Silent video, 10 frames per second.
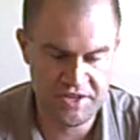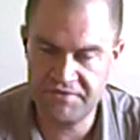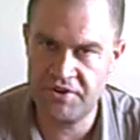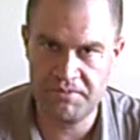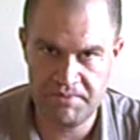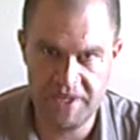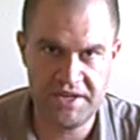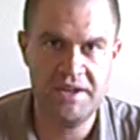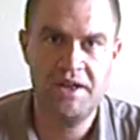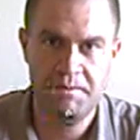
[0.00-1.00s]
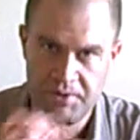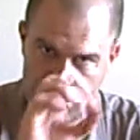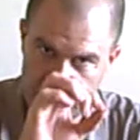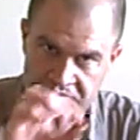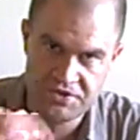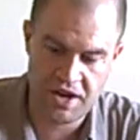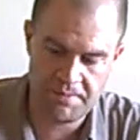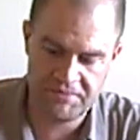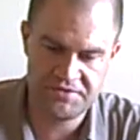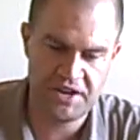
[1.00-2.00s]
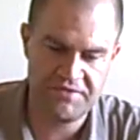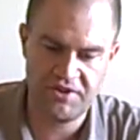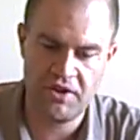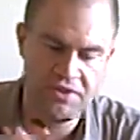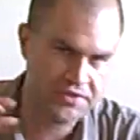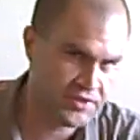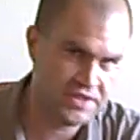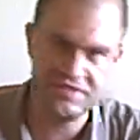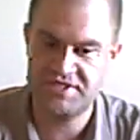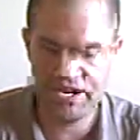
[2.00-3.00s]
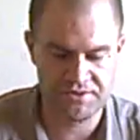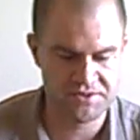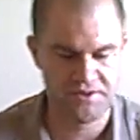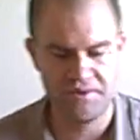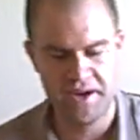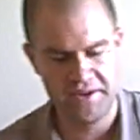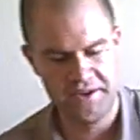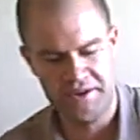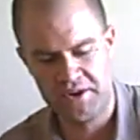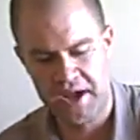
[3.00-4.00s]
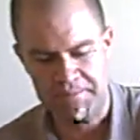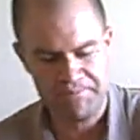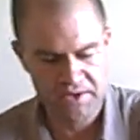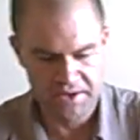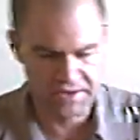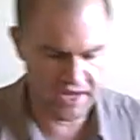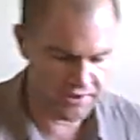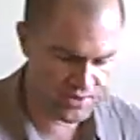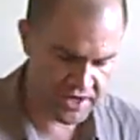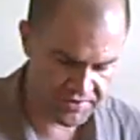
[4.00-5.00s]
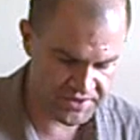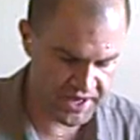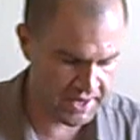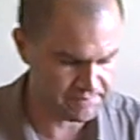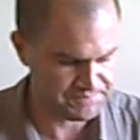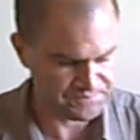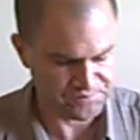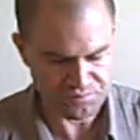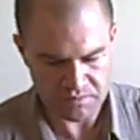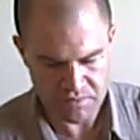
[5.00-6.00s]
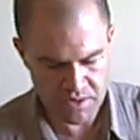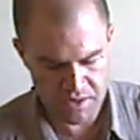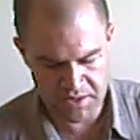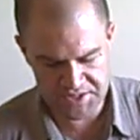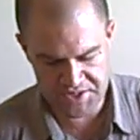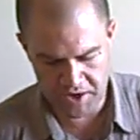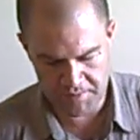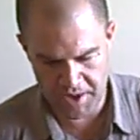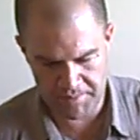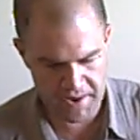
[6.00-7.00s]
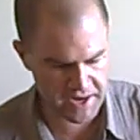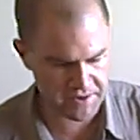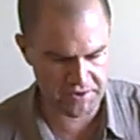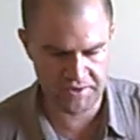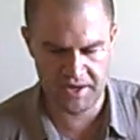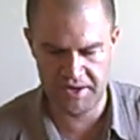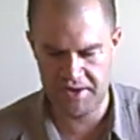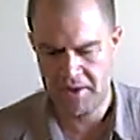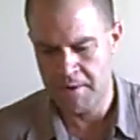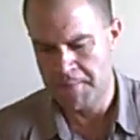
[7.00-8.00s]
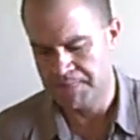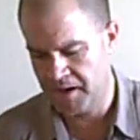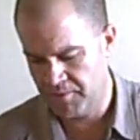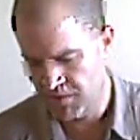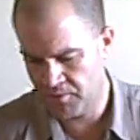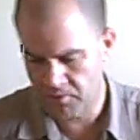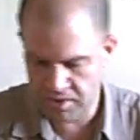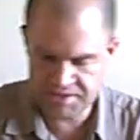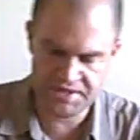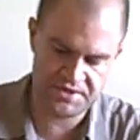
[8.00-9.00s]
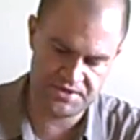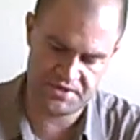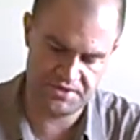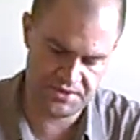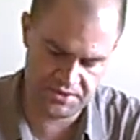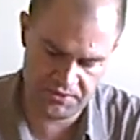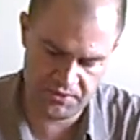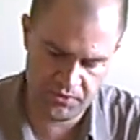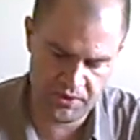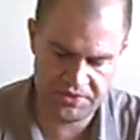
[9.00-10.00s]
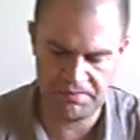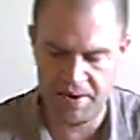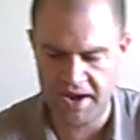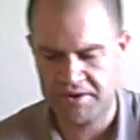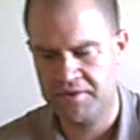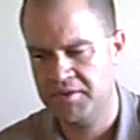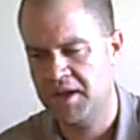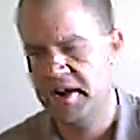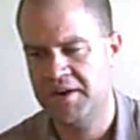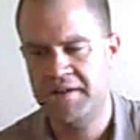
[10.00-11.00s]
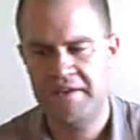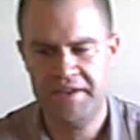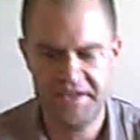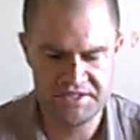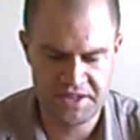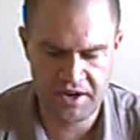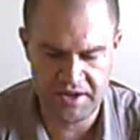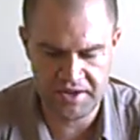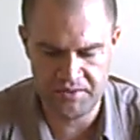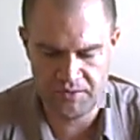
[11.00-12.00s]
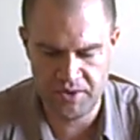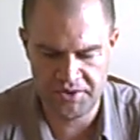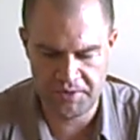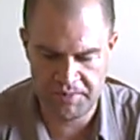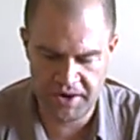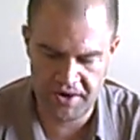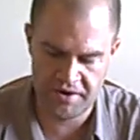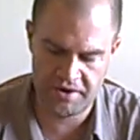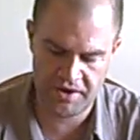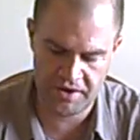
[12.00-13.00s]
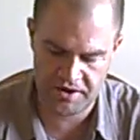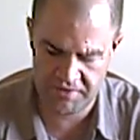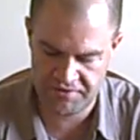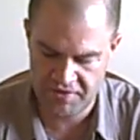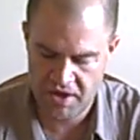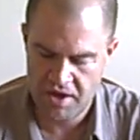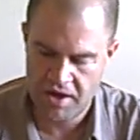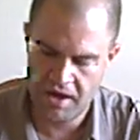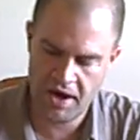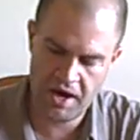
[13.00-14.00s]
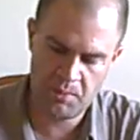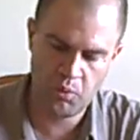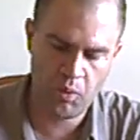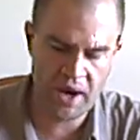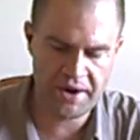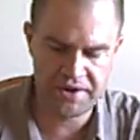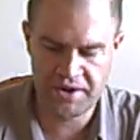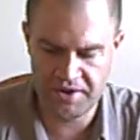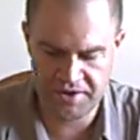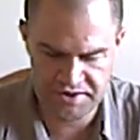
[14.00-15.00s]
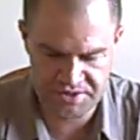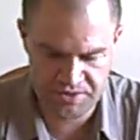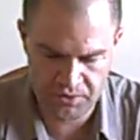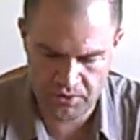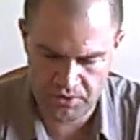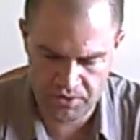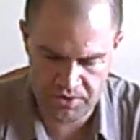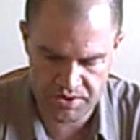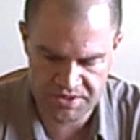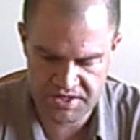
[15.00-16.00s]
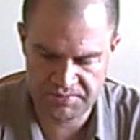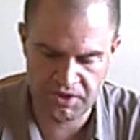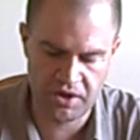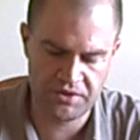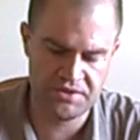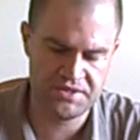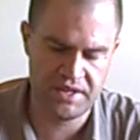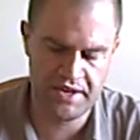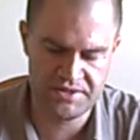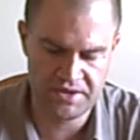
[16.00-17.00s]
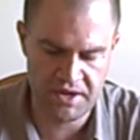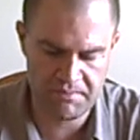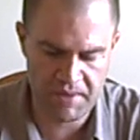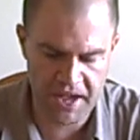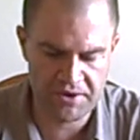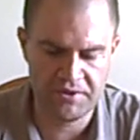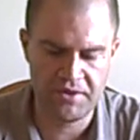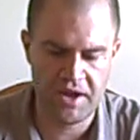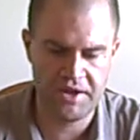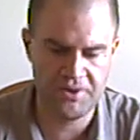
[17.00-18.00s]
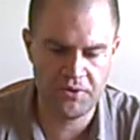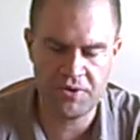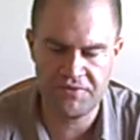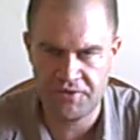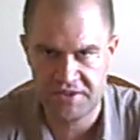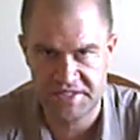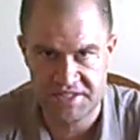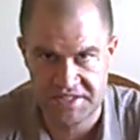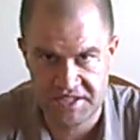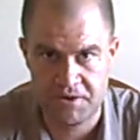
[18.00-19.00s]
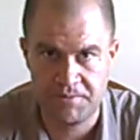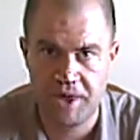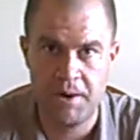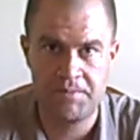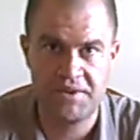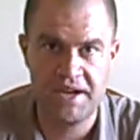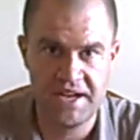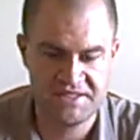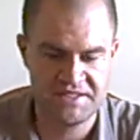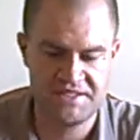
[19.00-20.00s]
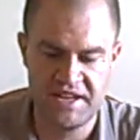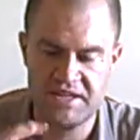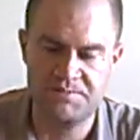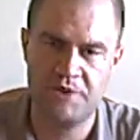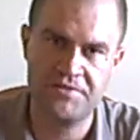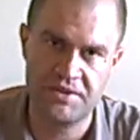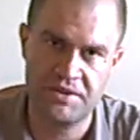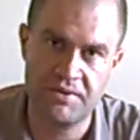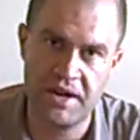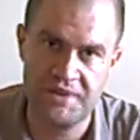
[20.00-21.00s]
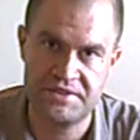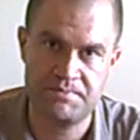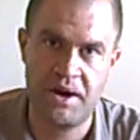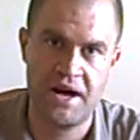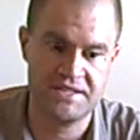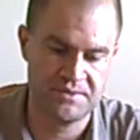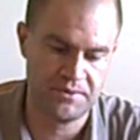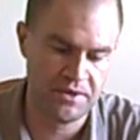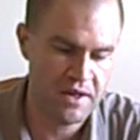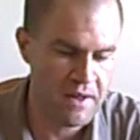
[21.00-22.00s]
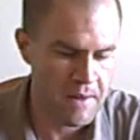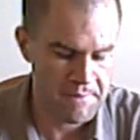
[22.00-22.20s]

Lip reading: Invert Mini, put a little drop of Triflow on the threads, your tank will screw right in. Okay, now that we covered that, let's talk about macroline. Now, one of the worst things you can do with macroline is cut it with a pair of wire cutters or something along those lines. Okay, macroline, in order for it to seal properly, has to stay as perfectly round as possible.